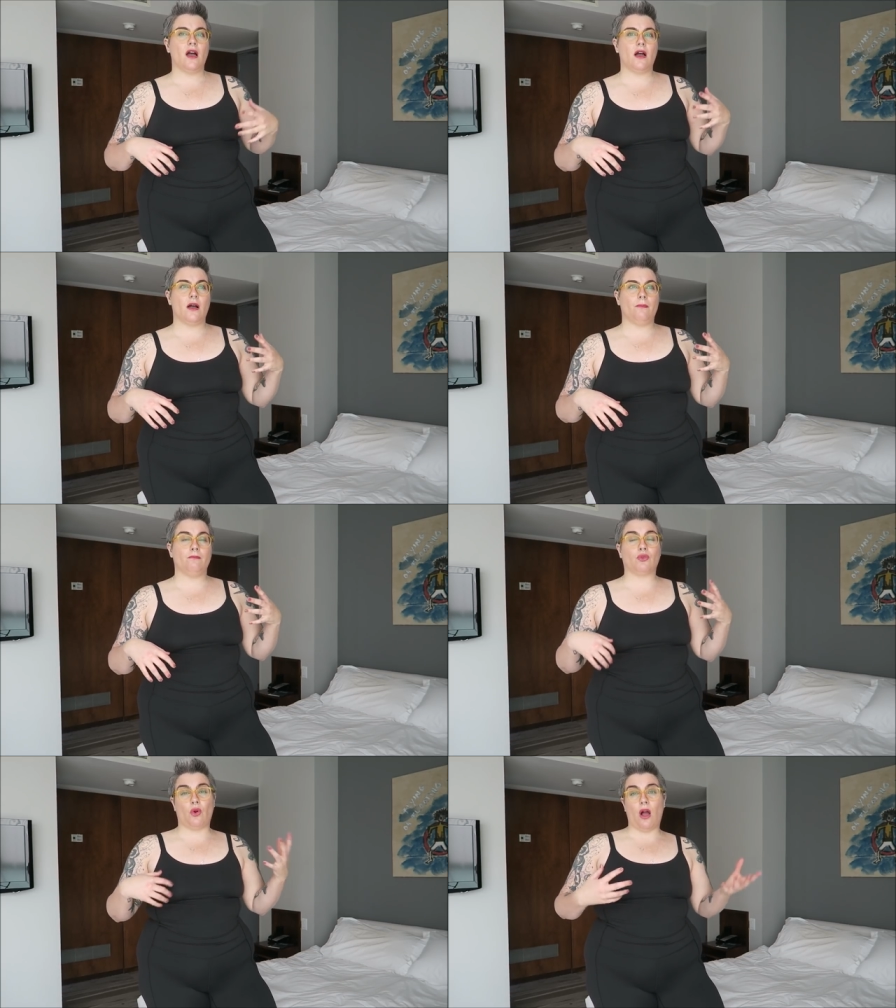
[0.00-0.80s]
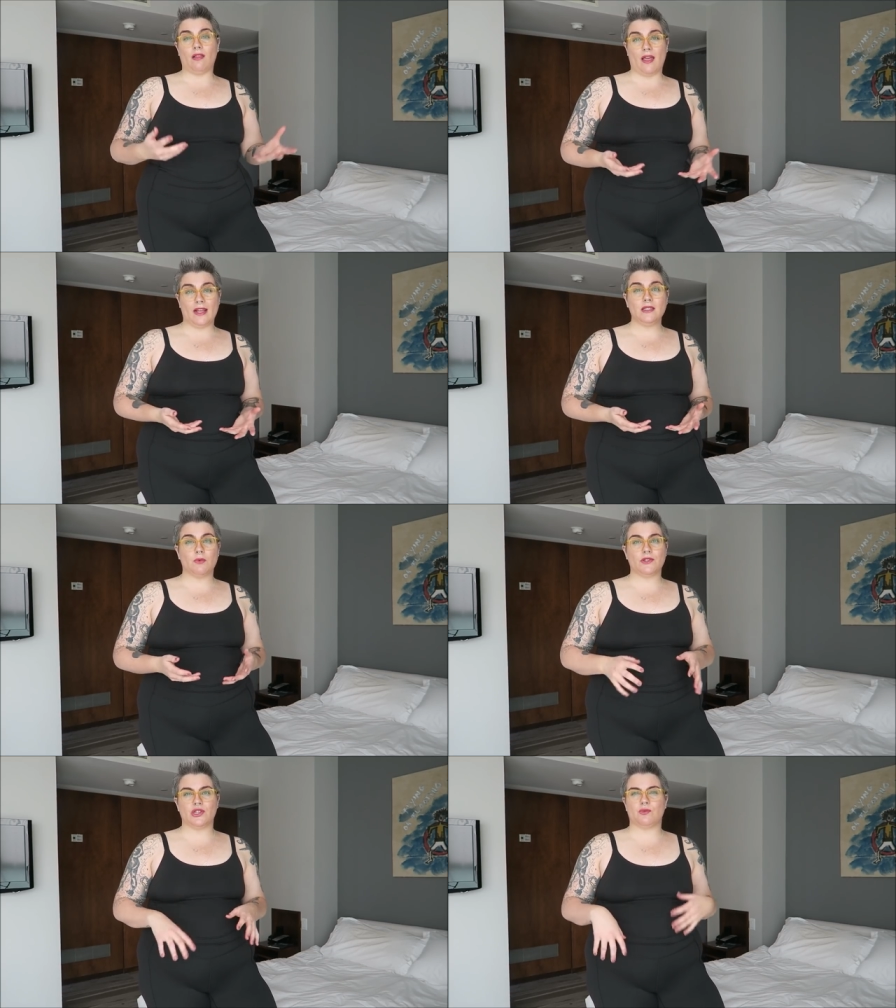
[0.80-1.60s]
um,
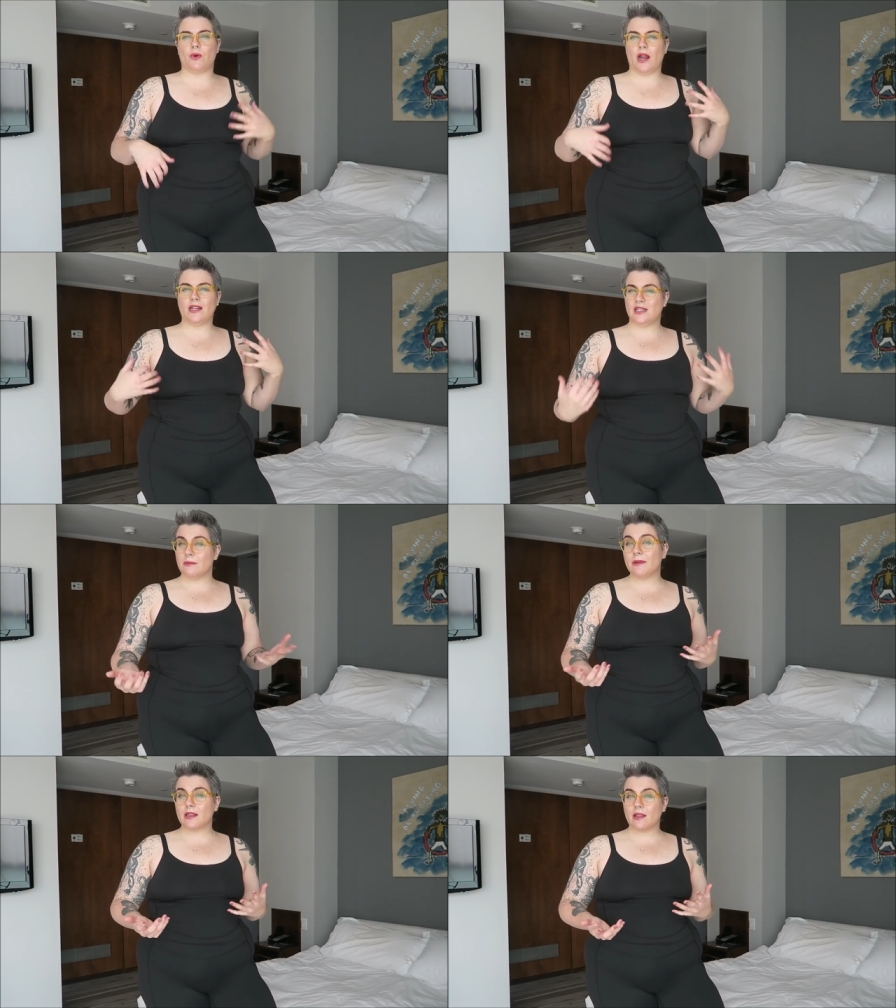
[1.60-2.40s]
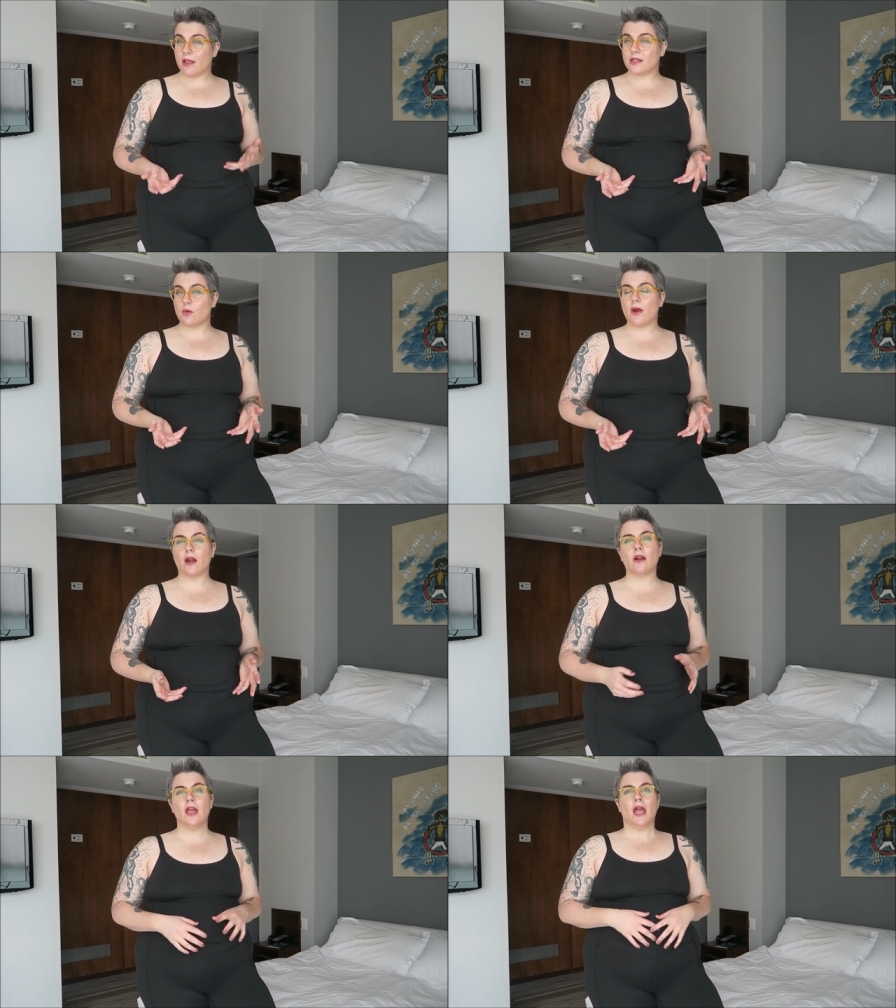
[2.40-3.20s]
bralettes, which is what I typically like to
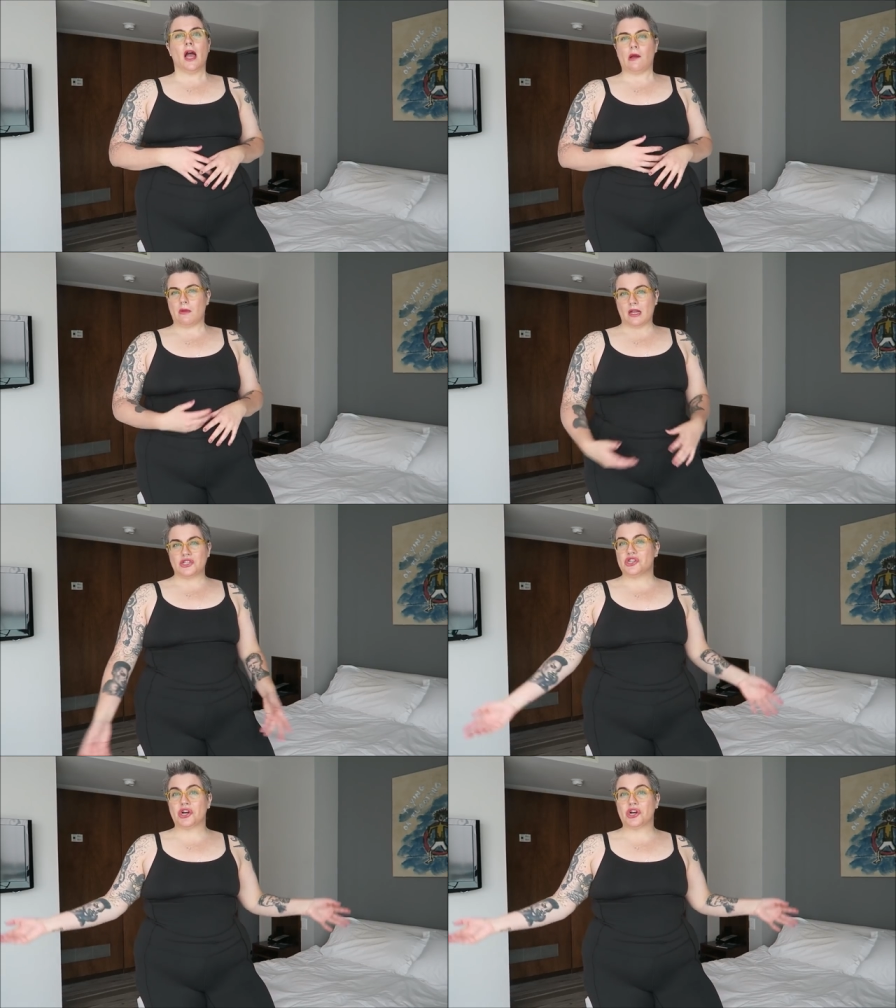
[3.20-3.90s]
wear. I'm not